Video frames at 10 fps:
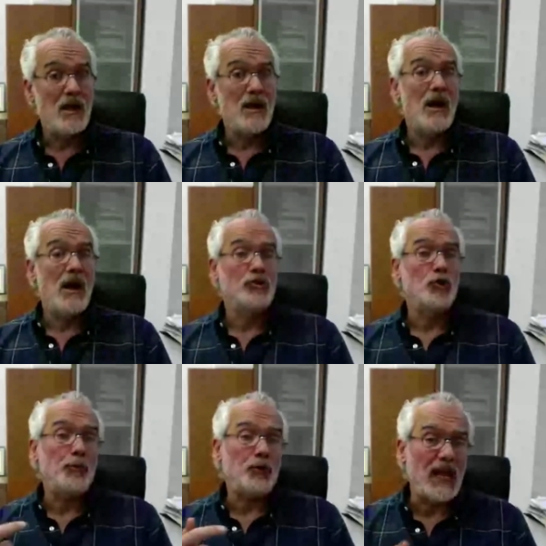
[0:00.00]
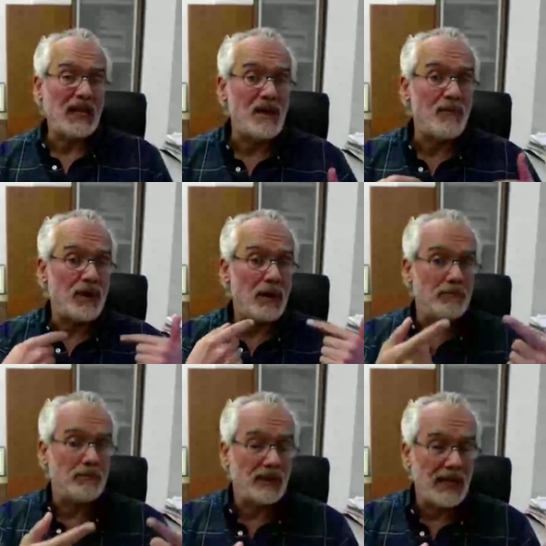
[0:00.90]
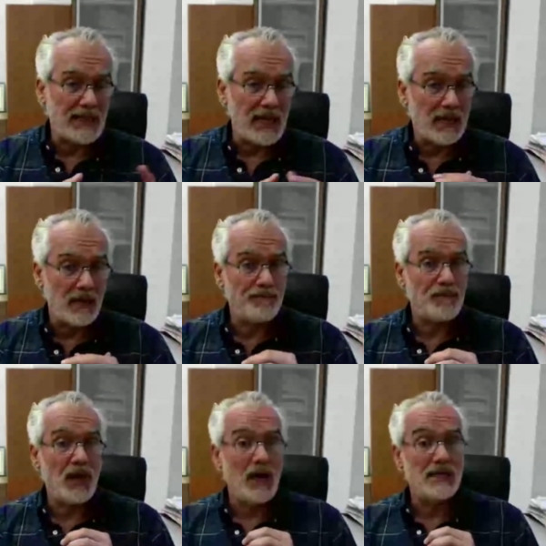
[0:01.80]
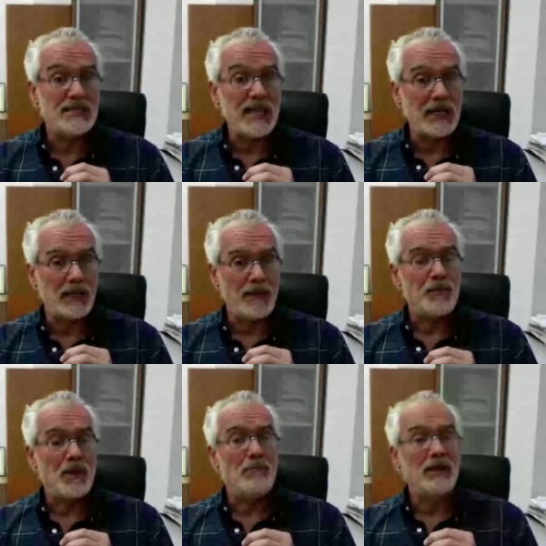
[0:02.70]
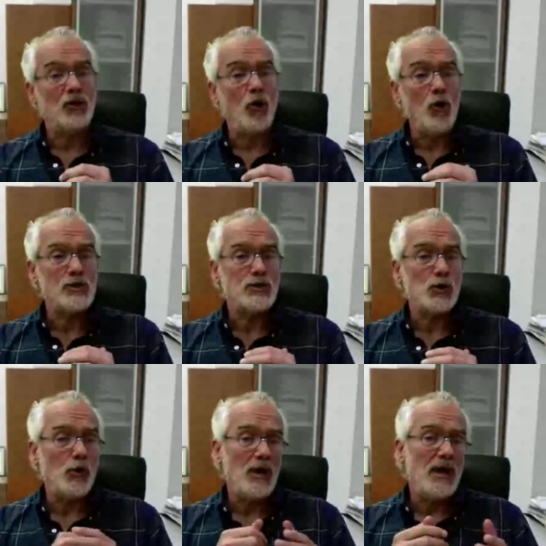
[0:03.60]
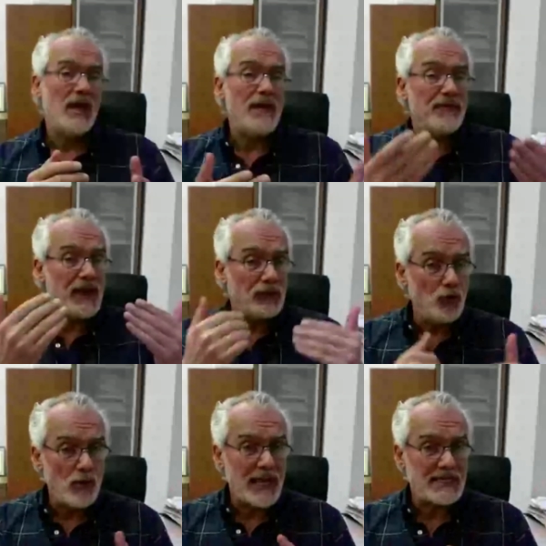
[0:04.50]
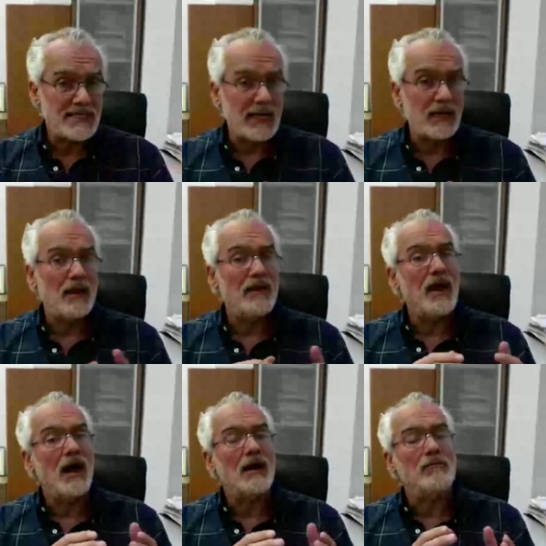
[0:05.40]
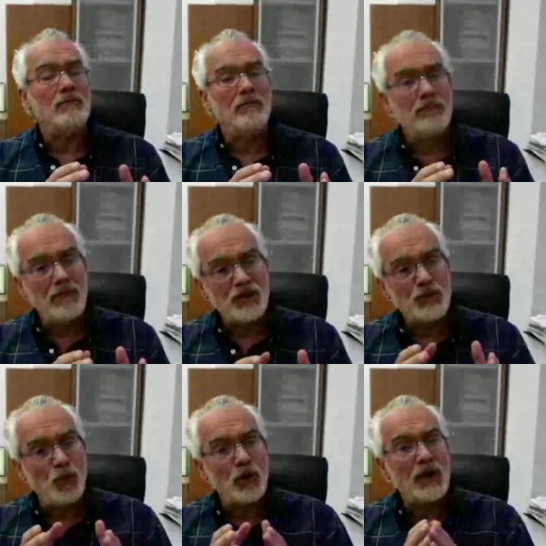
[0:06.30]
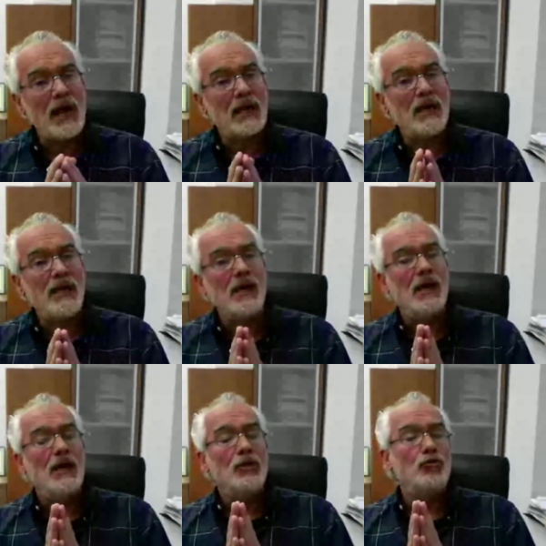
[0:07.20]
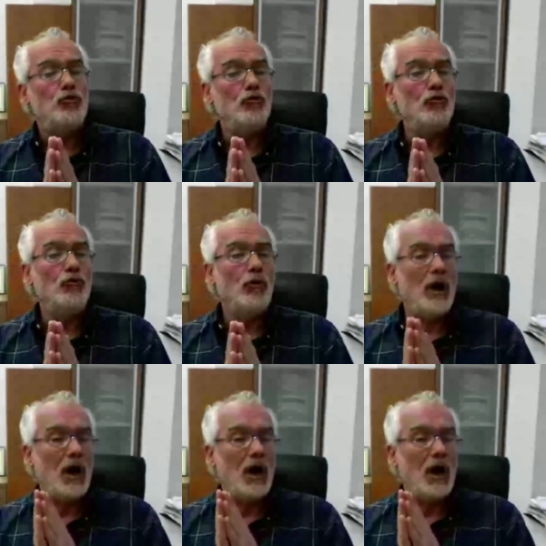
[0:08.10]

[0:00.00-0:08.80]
to protect them from getting sick. But also, if they do get sick, they are much more likely to